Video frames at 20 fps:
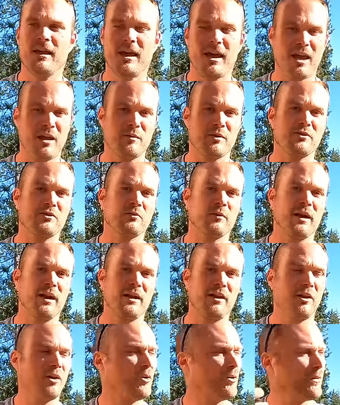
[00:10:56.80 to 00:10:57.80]
amateur
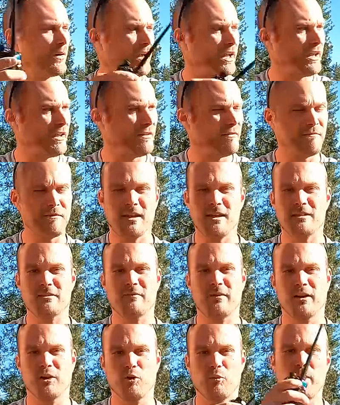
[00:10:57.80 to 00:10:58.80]
radio, and his
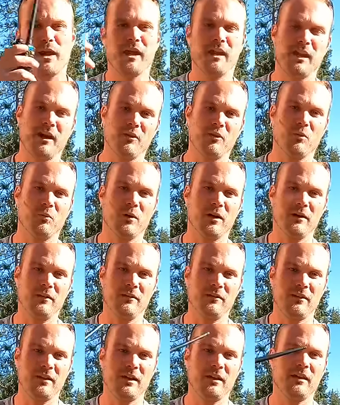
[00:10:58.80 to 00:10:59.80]
fellow man out in the
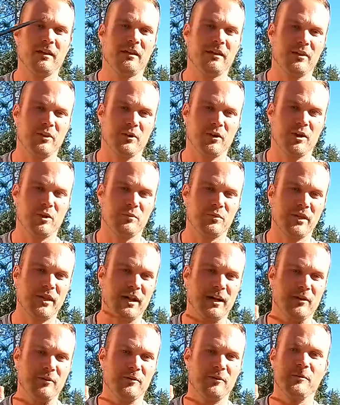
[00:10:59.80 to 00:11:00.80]
woods, he'll help you
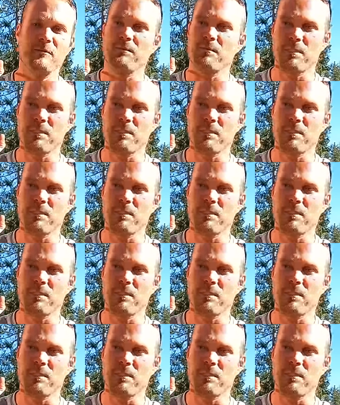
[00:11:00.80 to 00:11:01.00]
out.